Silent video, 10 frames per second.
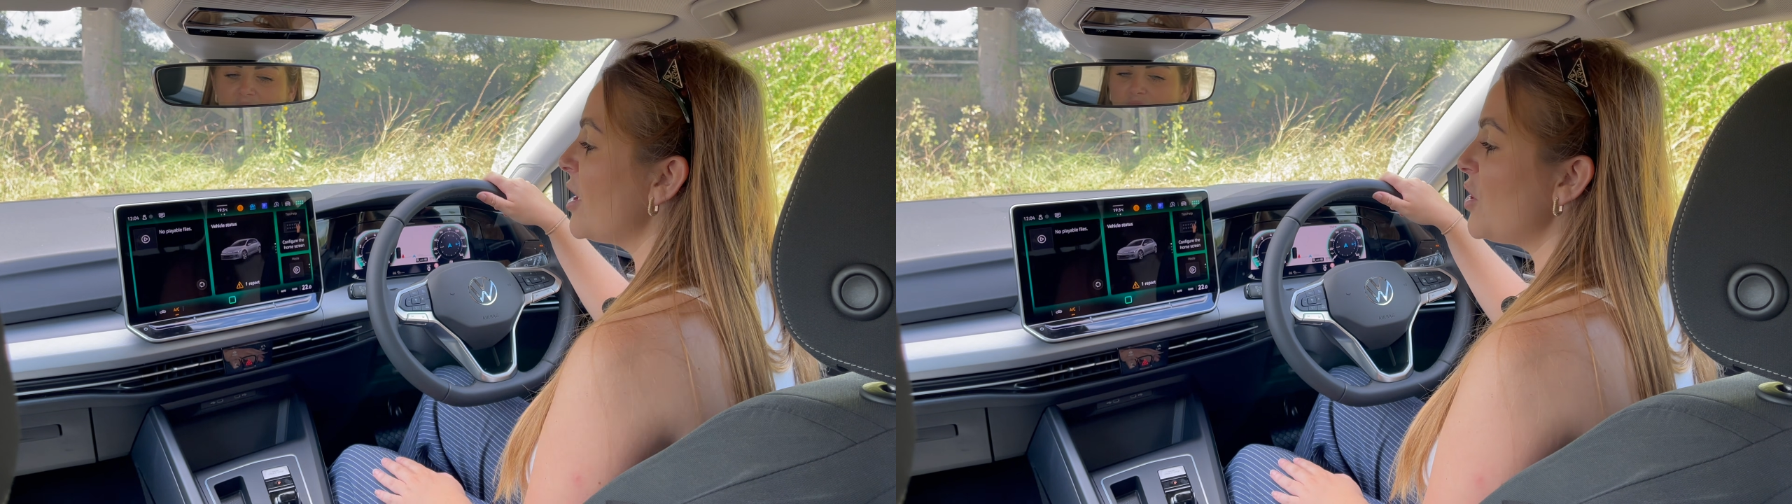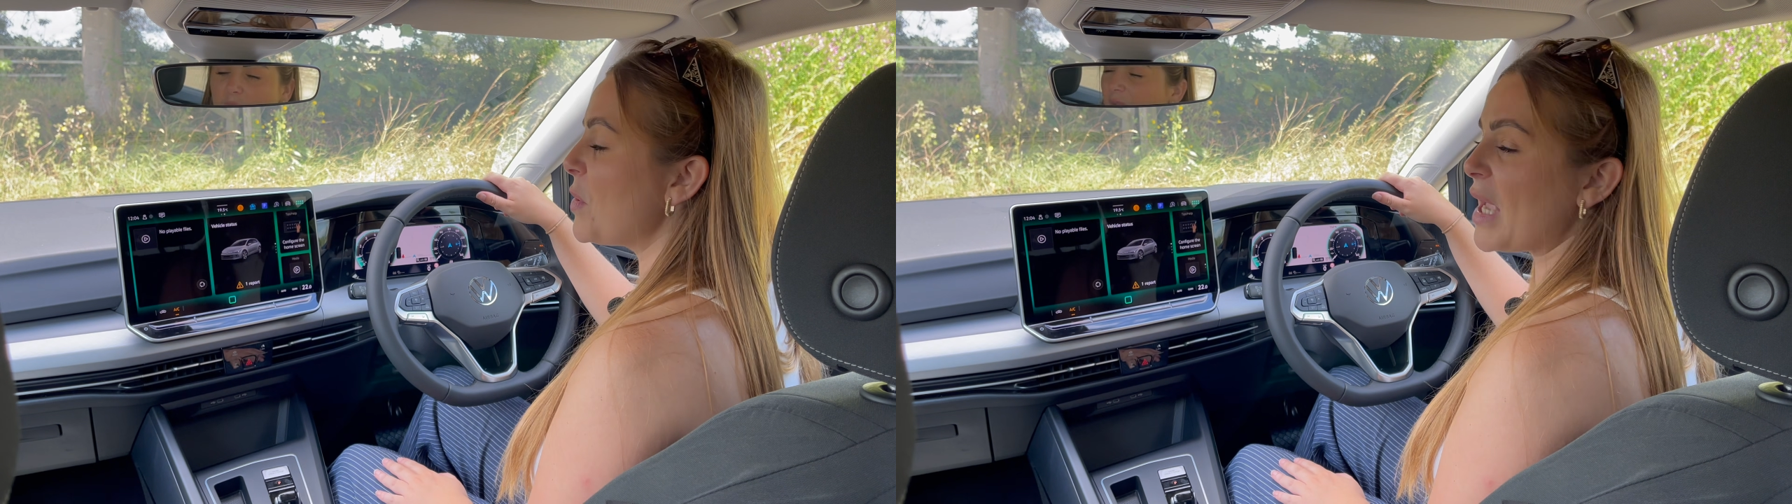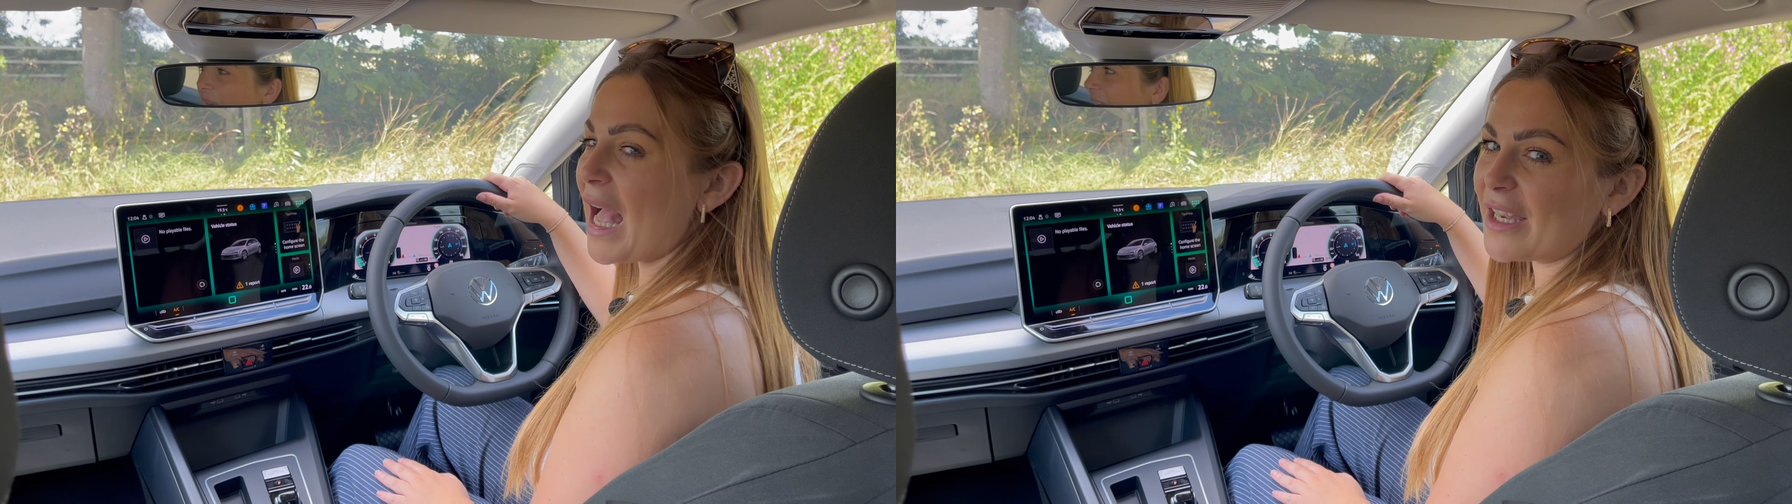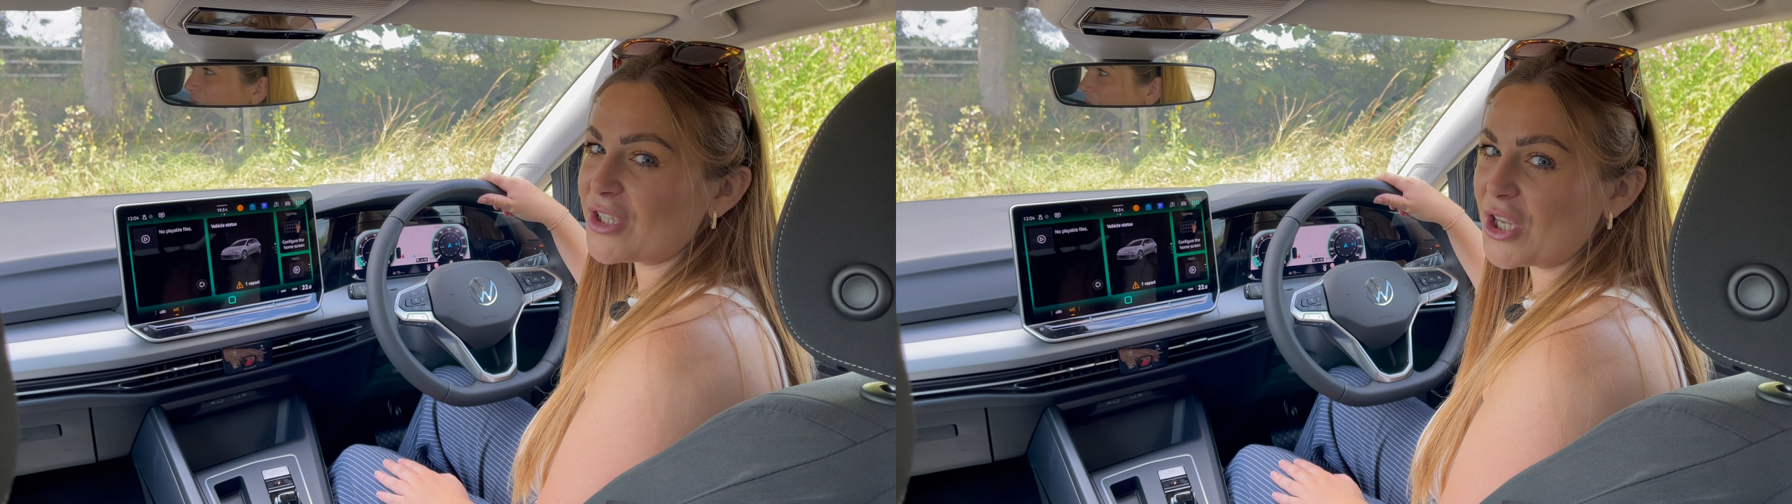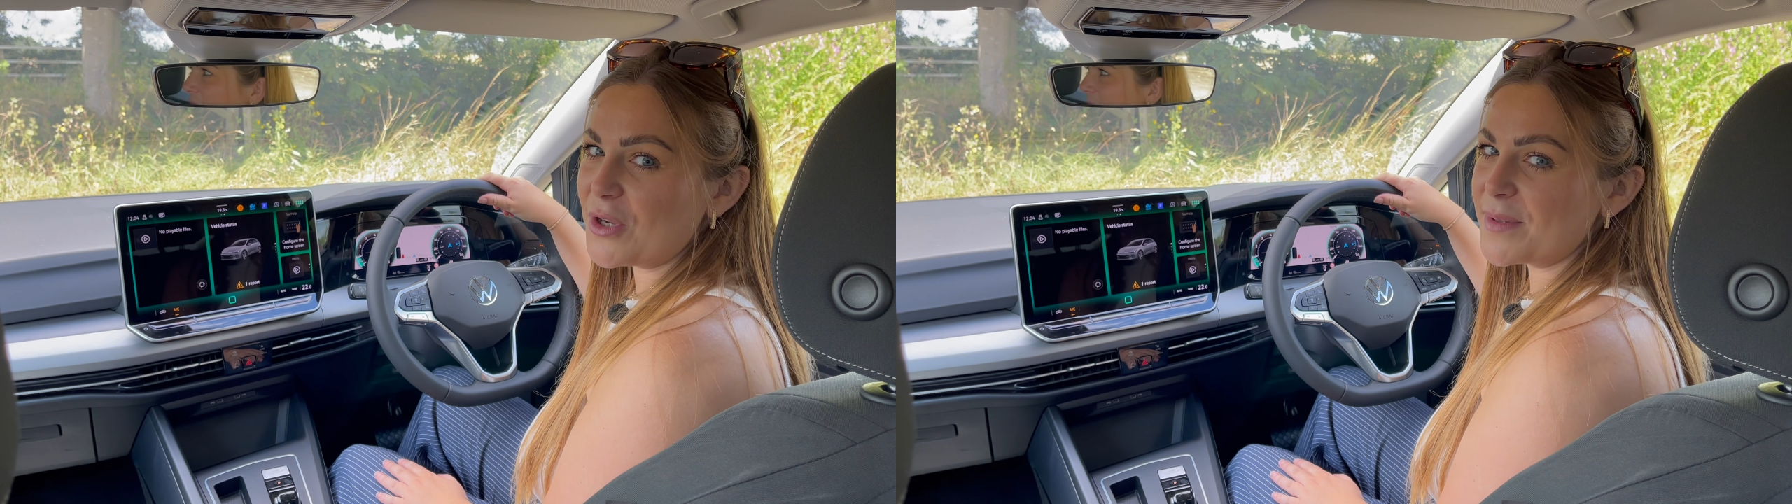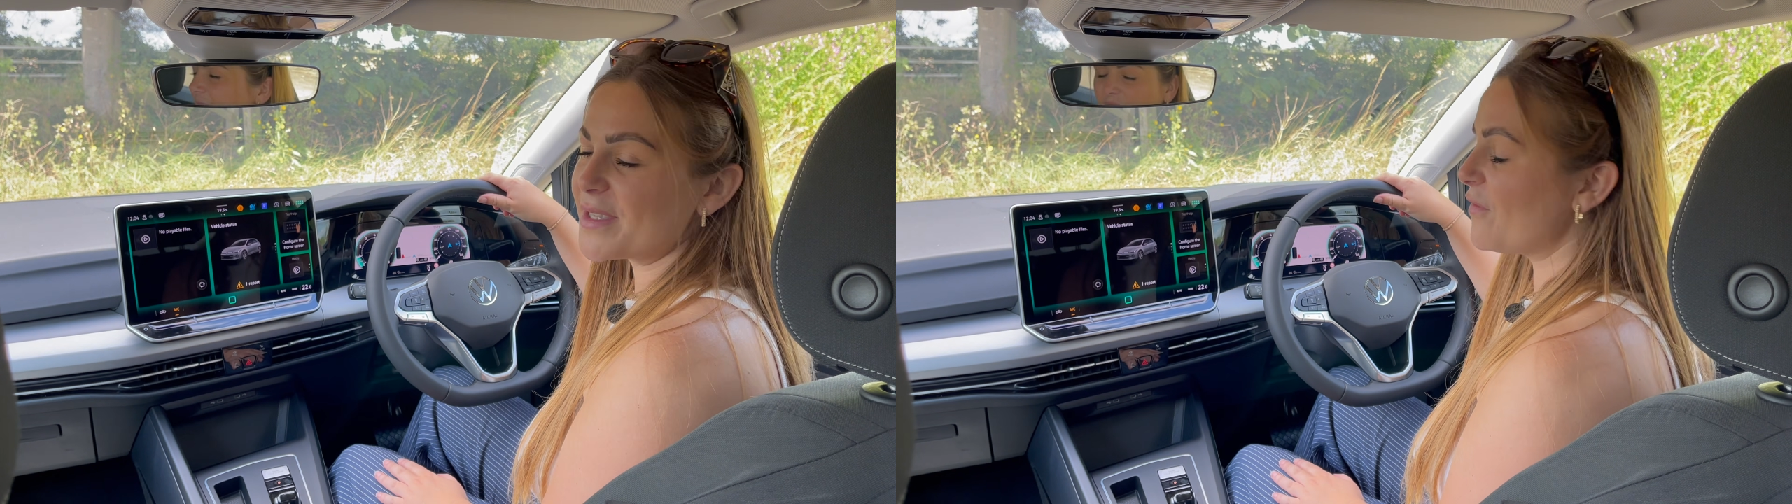you can use the